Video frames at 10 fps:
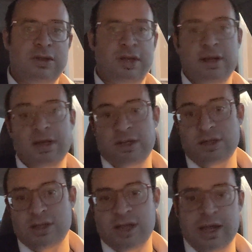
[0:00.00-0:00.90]
it
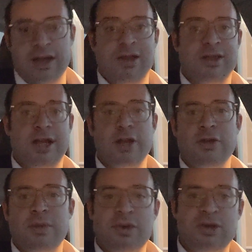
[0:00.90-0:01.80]
shouldn't say the sales
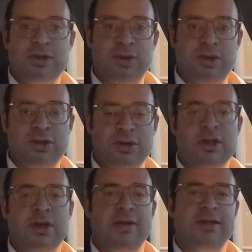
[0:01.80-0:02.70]
rep, usually most stores
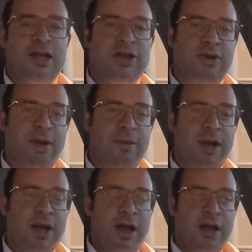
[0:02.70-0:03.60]
don't have sales rep,
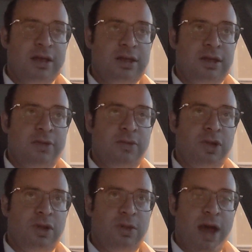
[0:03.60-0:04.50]
but
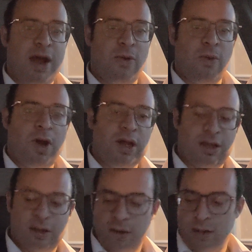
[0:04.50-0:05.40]
no matter what
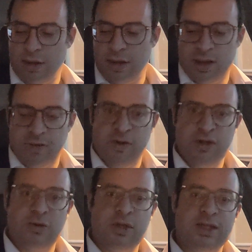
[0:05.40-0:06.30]
the
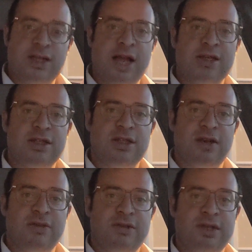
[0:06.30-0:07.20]
individual that stocks the
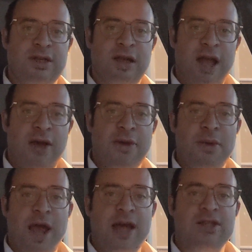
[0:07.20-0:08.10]
shelves, how he
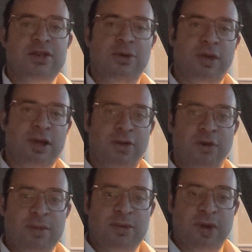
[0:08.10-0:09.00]
reacts to, whether he
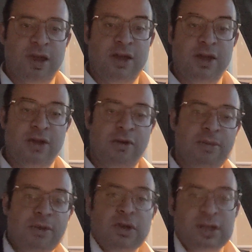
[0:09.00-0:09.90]
grumbles, whether he
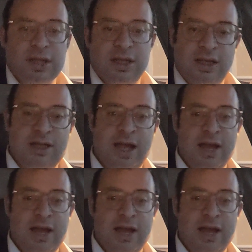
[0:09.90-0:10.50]
grumbles, whether he's